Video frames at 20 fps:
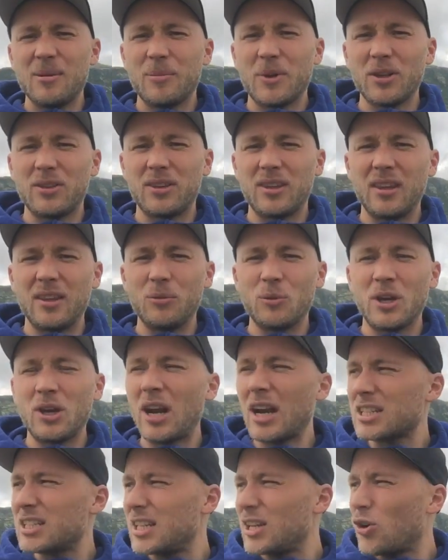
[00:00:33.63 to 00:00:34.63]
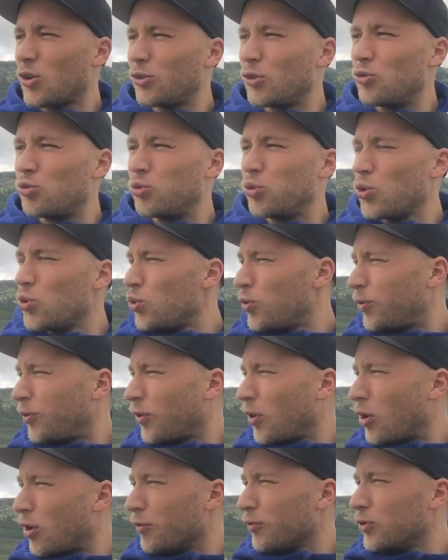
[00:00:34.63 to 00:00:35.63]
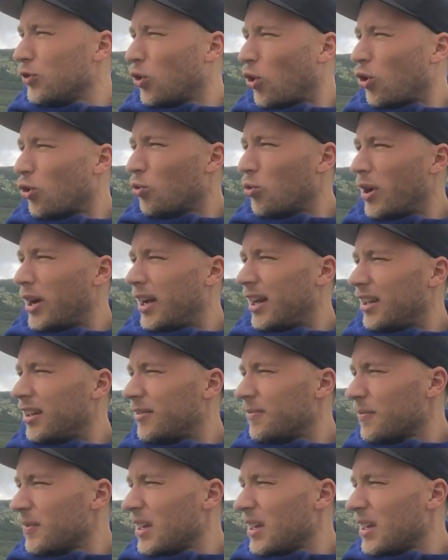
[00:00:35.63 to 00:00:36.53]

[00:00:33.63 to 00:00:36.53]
but we are actually on the roof of Norway.